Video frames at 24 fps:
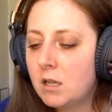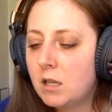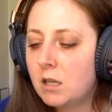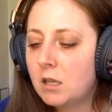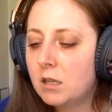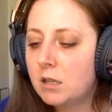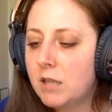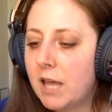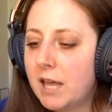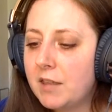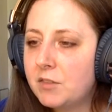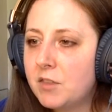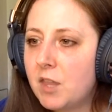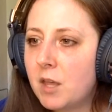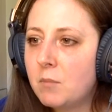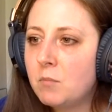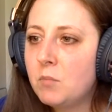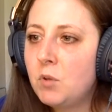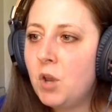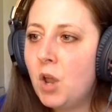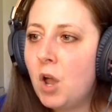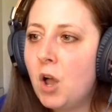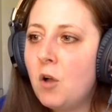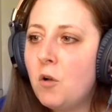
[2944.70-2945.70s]
let
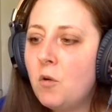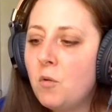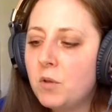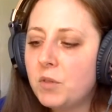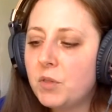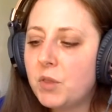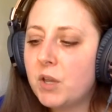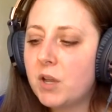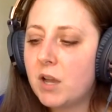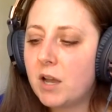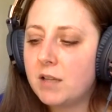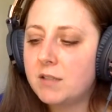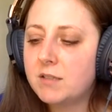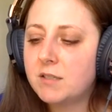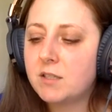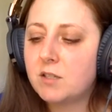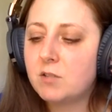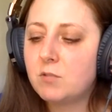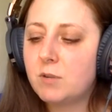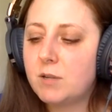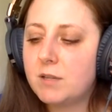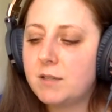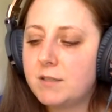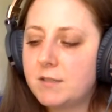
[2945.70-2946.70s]
them know what the
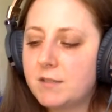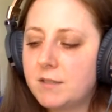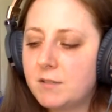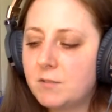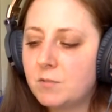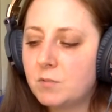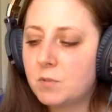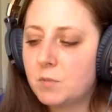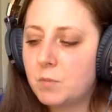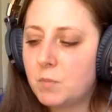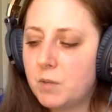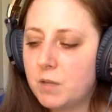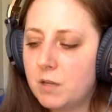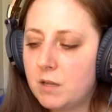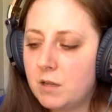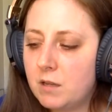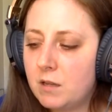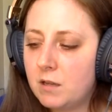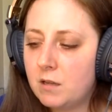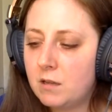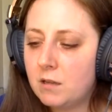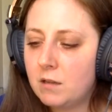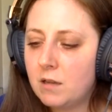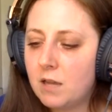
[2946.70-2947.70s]
consequences will
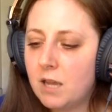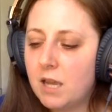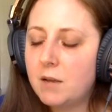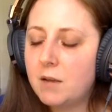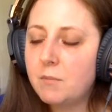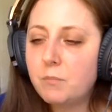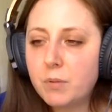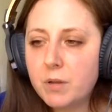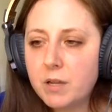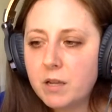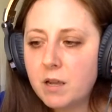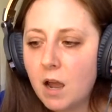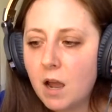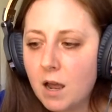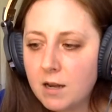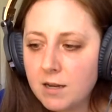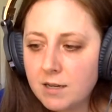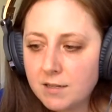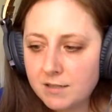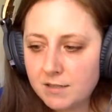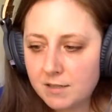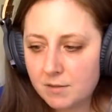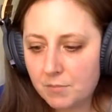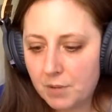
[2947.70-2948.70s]
be and be
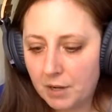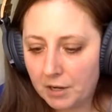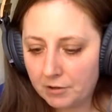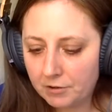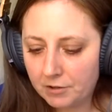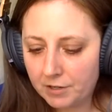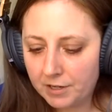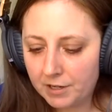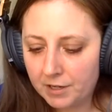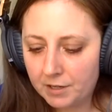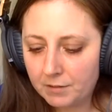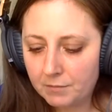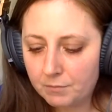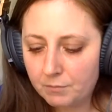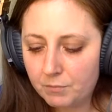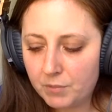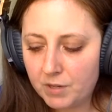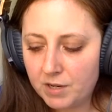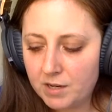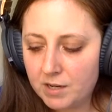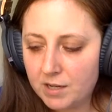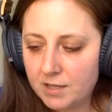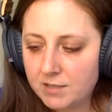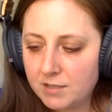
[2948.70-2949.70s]
honest about it,
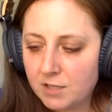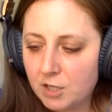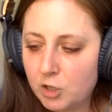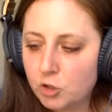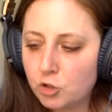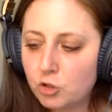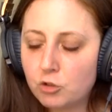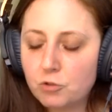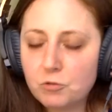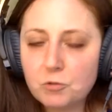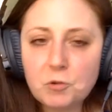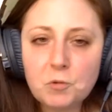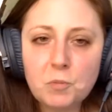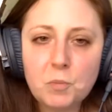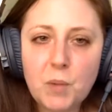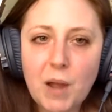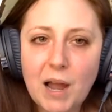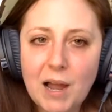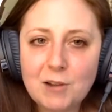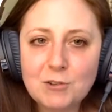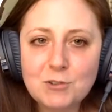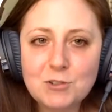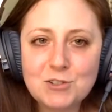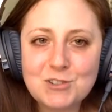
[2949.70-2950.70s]
because a true
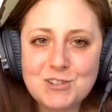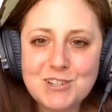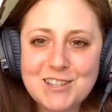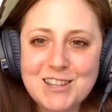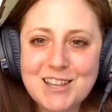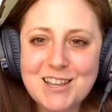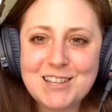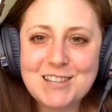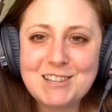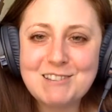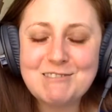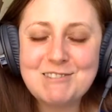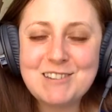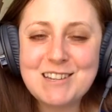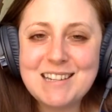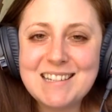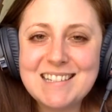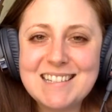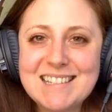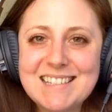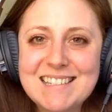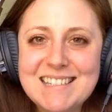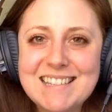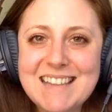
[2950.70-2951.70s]
boundary that you need
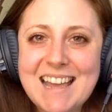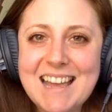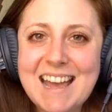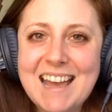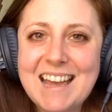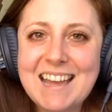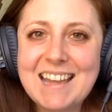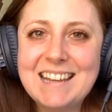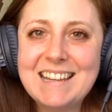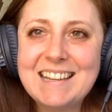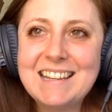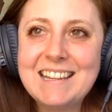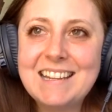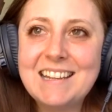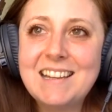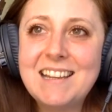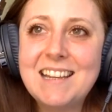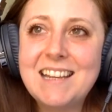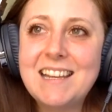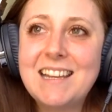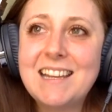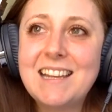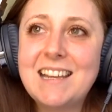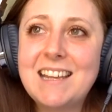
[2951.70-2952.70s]
to set
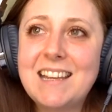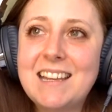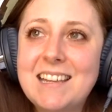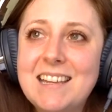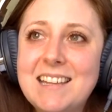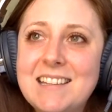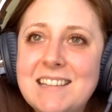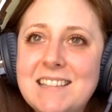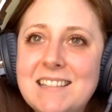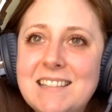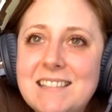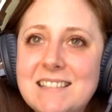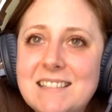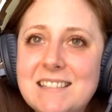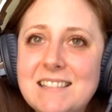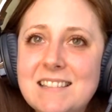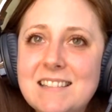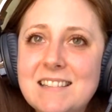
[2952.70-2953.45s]
is